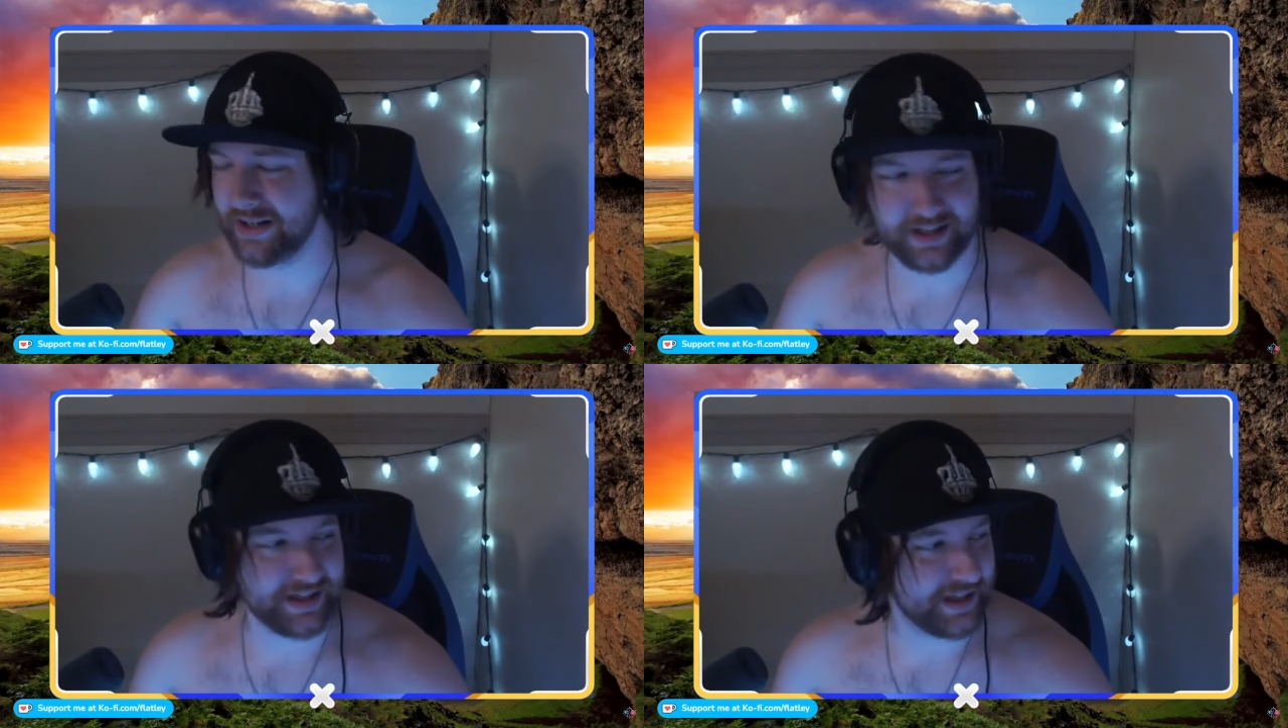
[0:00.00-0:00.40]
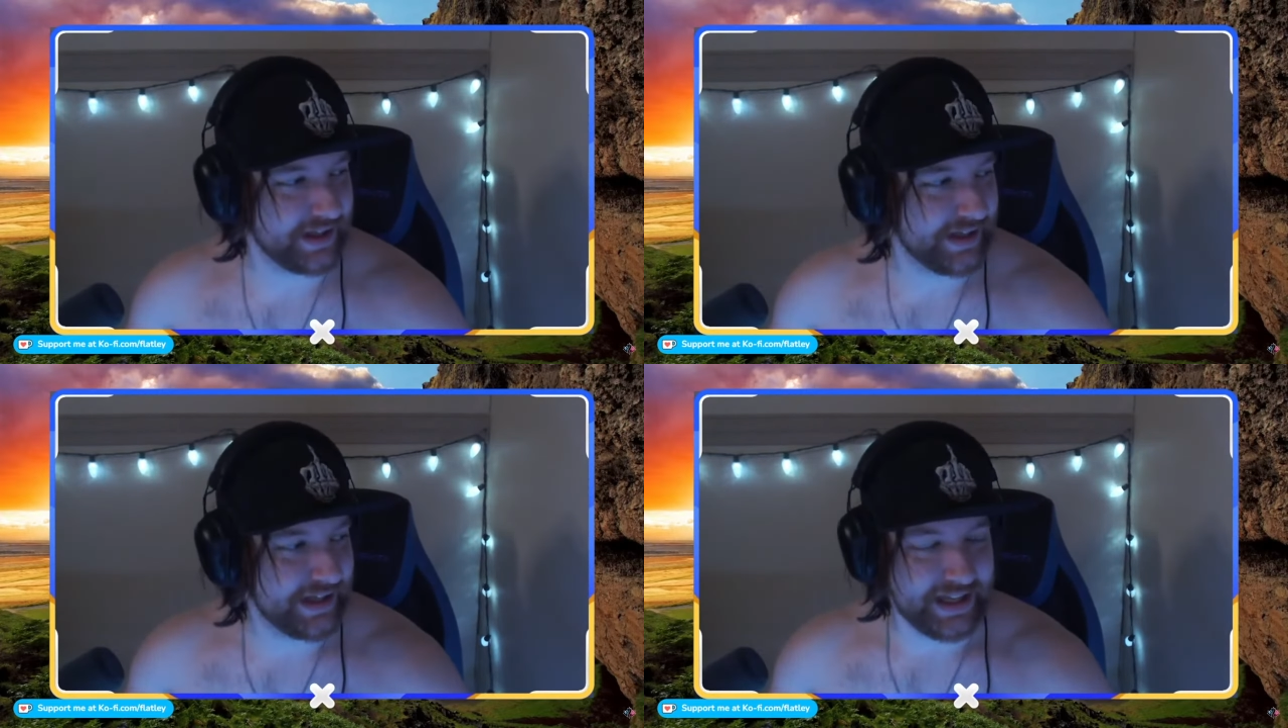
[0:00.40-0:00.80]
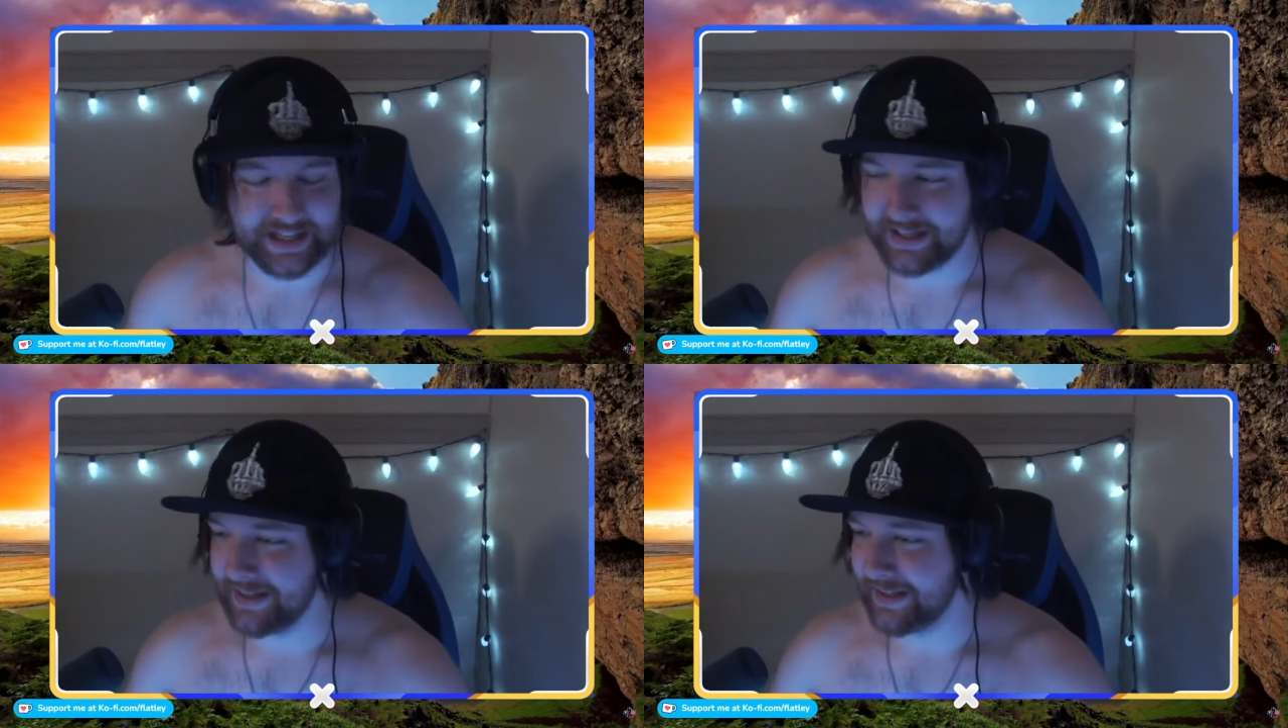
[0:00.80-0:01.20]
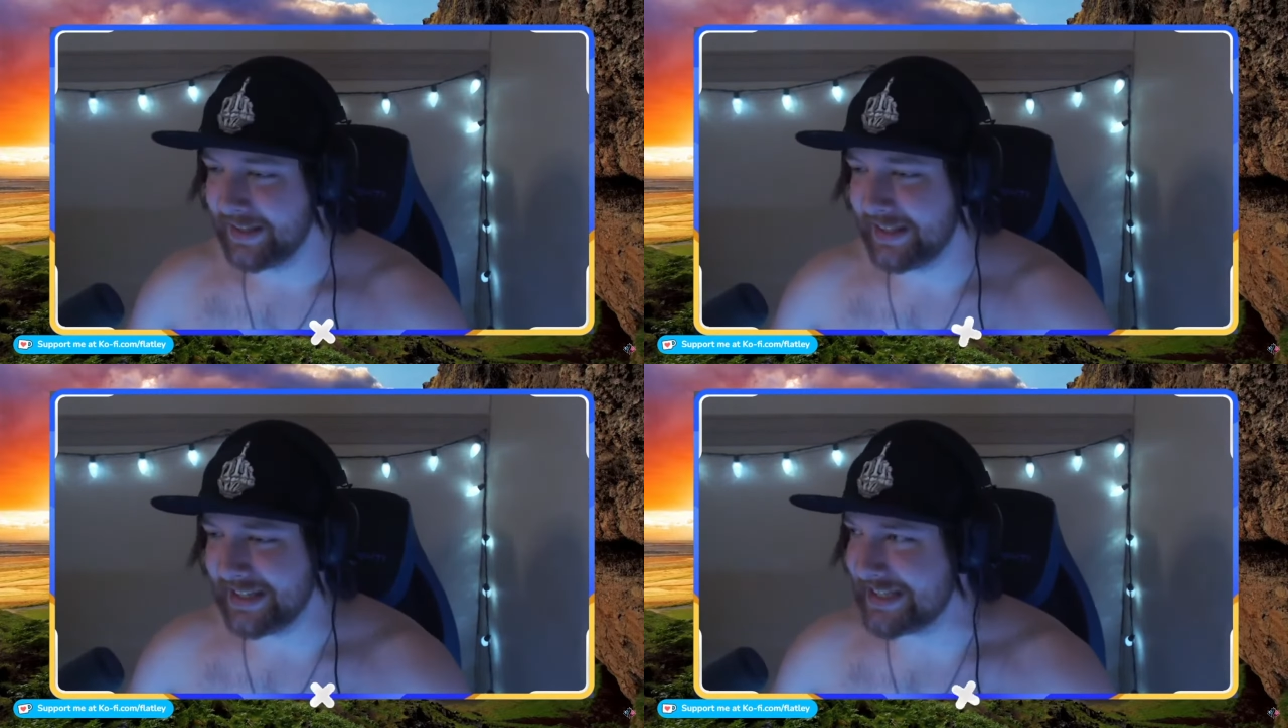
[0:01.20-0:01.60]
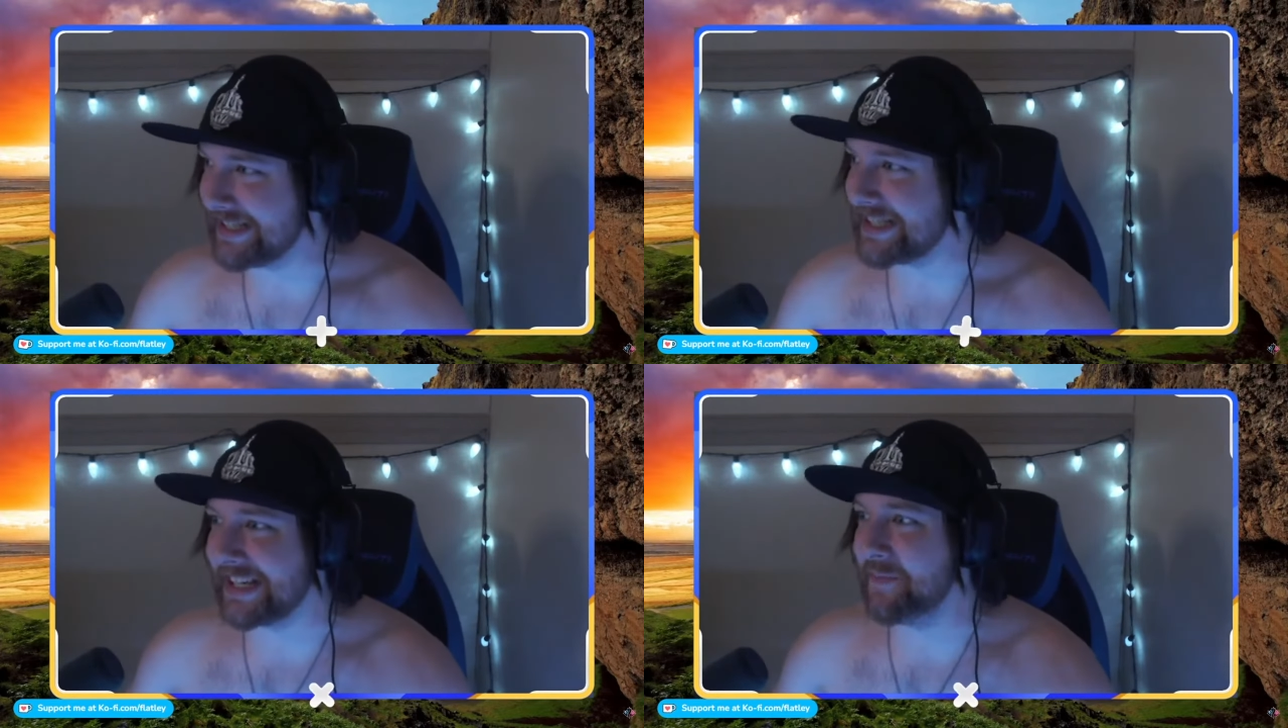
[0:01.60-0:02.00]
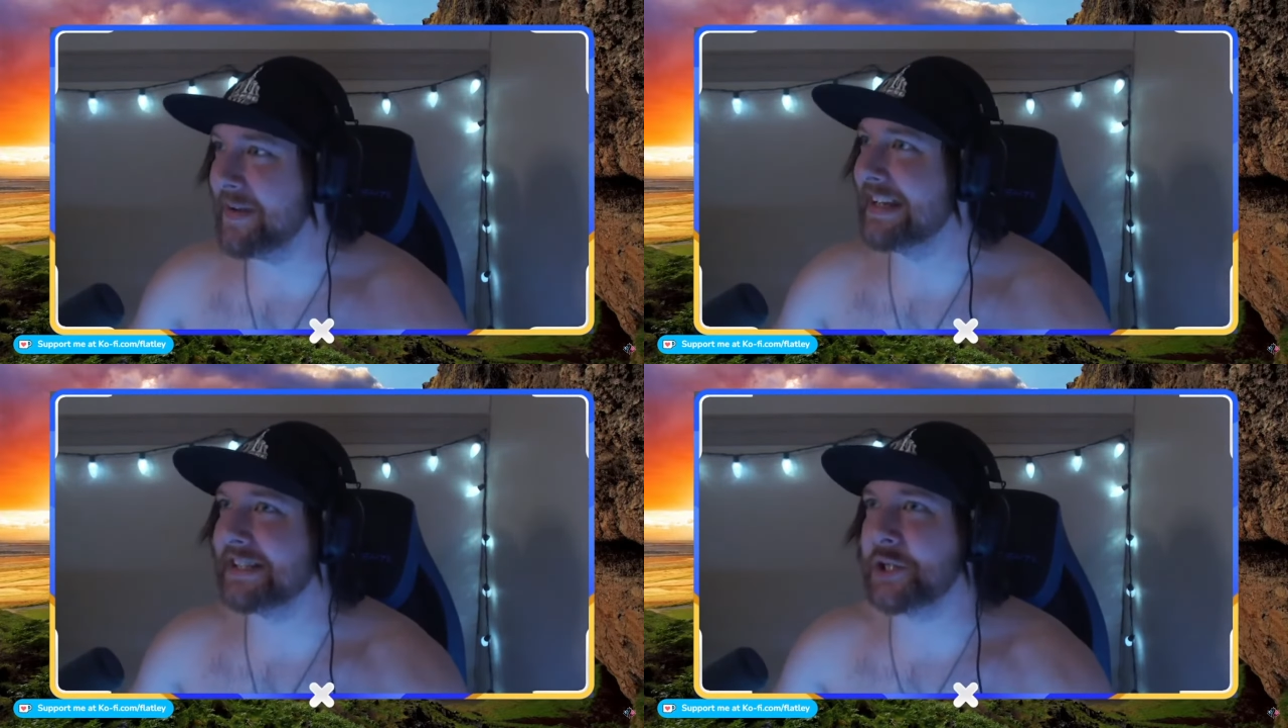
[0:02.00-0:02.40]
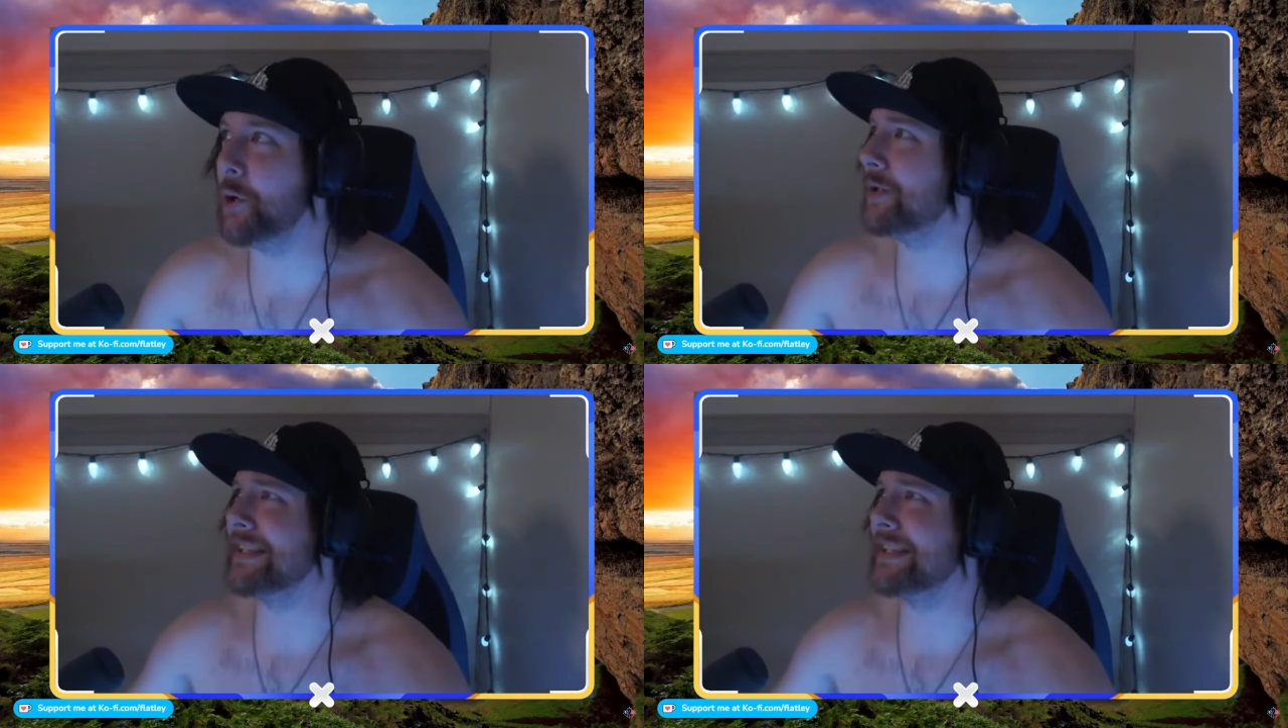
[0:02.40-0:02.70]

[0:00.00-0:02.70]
You're, you're literally you're streaming in this. Just give me, Discord dude.